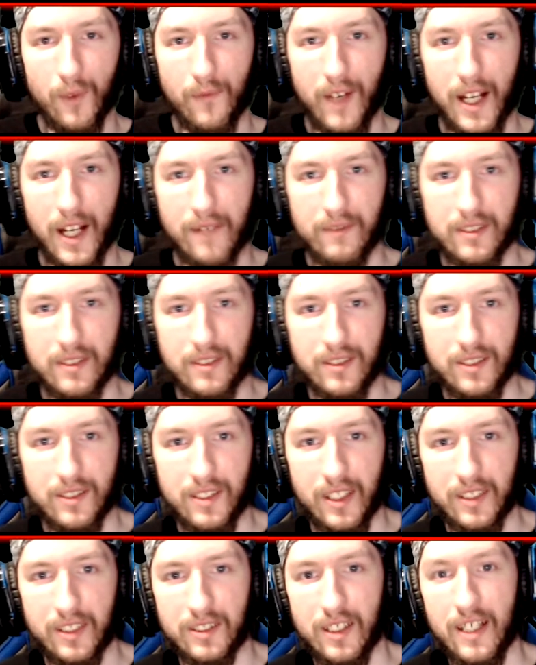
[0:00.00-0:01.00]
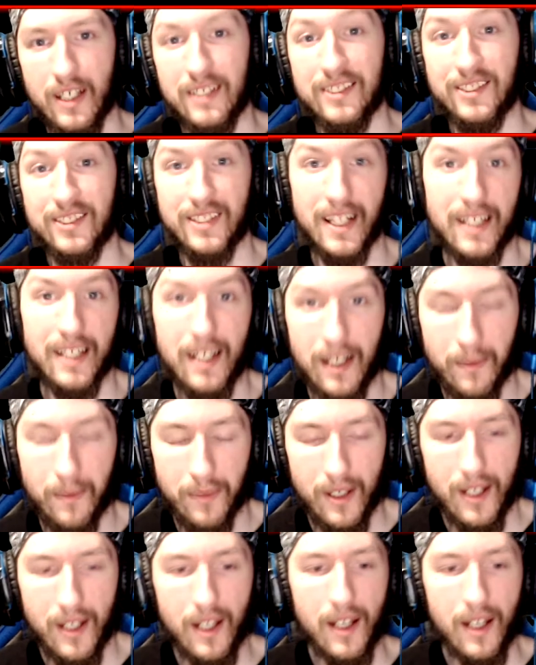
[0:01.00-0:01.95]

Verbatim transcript: five, and six set up.